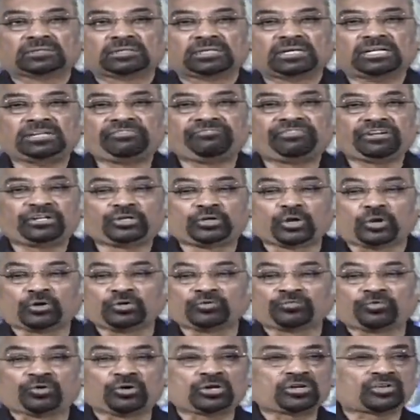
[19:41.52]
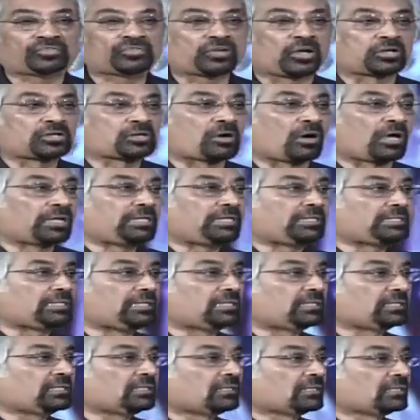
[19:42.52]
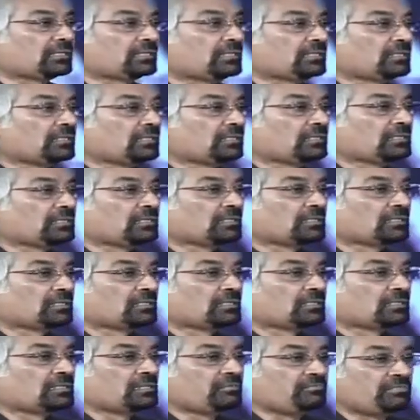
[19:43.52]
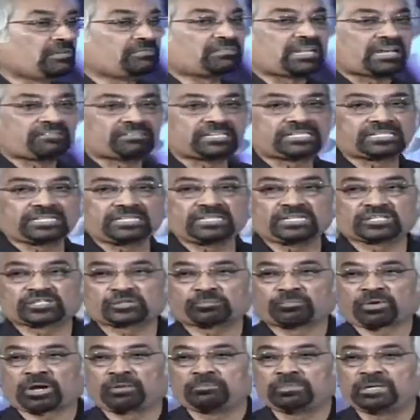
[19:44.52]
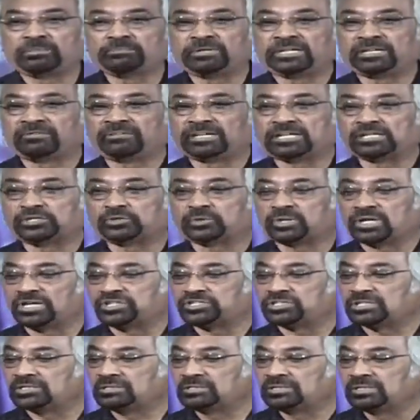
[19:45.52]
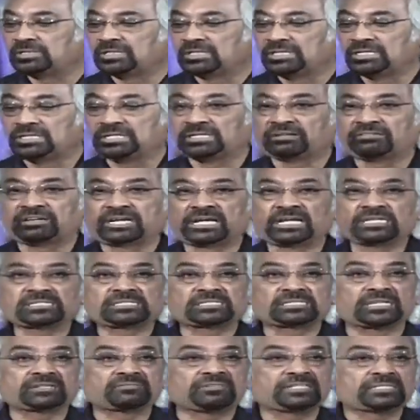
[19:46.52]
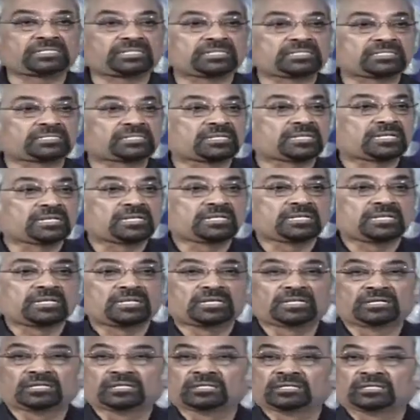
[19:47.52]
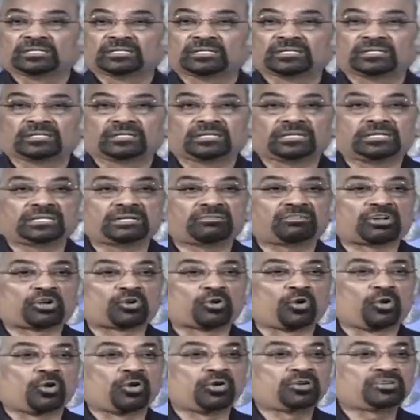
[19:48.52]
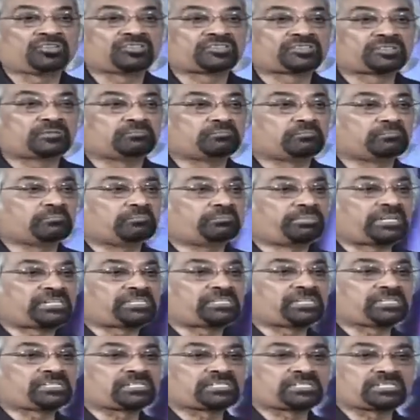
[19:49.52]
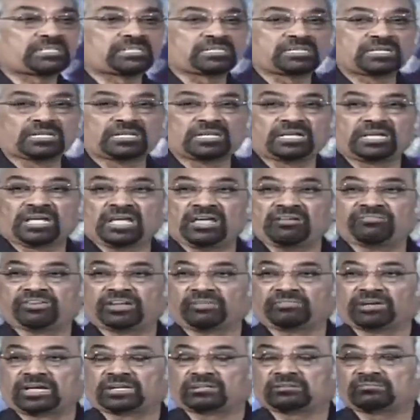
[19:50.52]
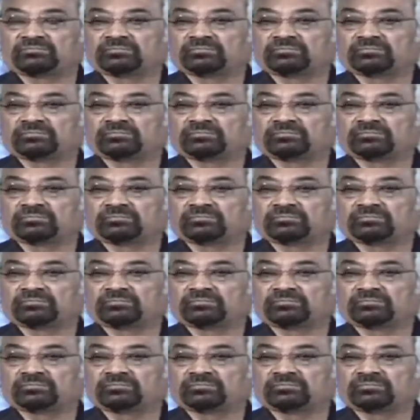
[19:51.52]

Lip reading: And if we don't focus on quality, we will have a serious problem in our education, in our health services, in our roads, bridges, everywhere.